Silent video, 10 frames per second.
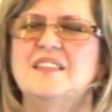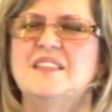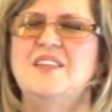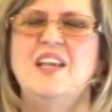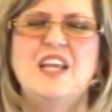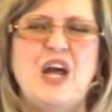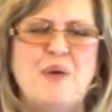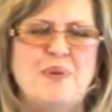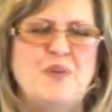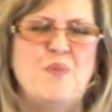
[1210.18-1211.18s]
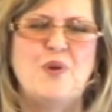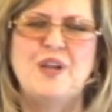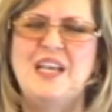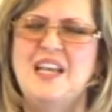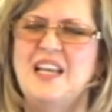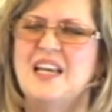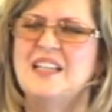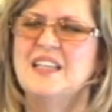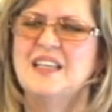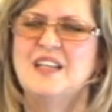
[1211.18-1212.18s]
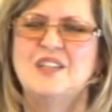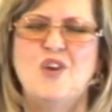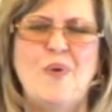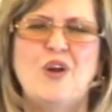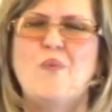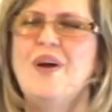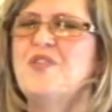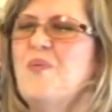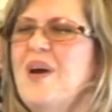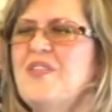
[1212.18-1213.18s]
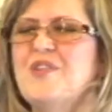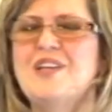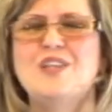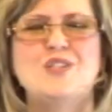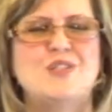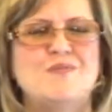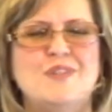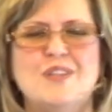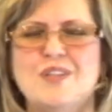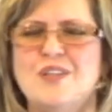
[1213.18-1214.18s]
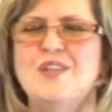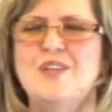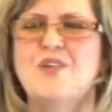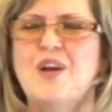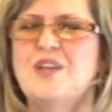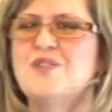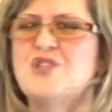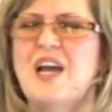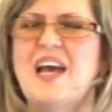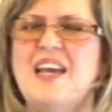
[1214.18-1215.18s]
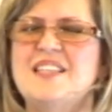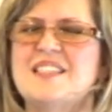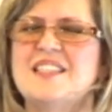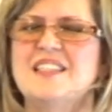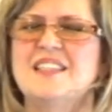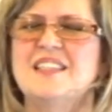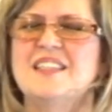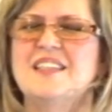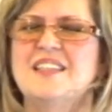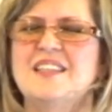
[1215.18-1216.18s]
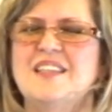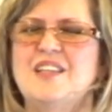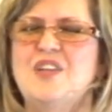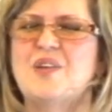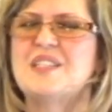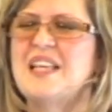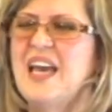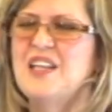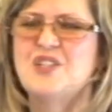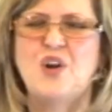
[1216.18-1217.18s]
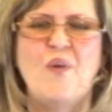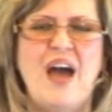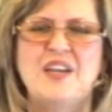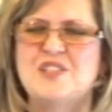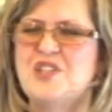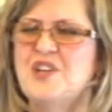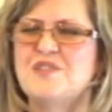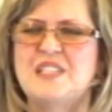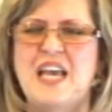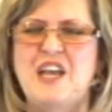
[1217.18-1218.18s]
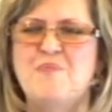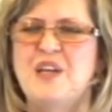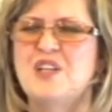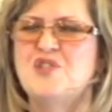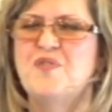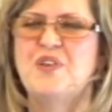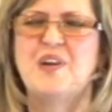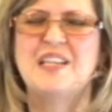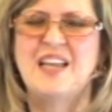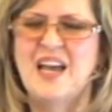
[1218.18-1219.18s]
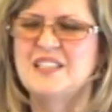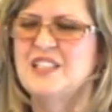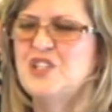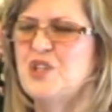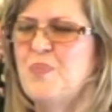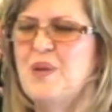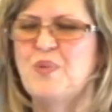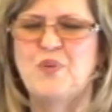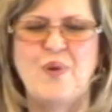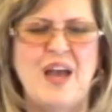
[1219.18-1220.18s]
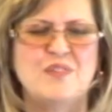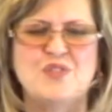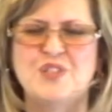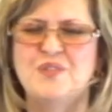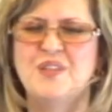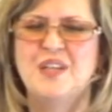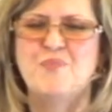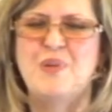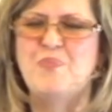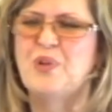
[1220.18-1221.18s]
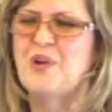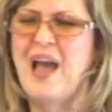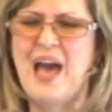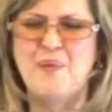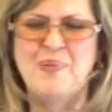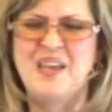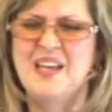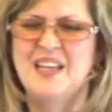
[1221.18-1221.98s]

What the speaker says: You get up in the morning, and no matter what the weather is, you're energized. You're excited to go out into your day because you feel connected to the people around you. People are happy.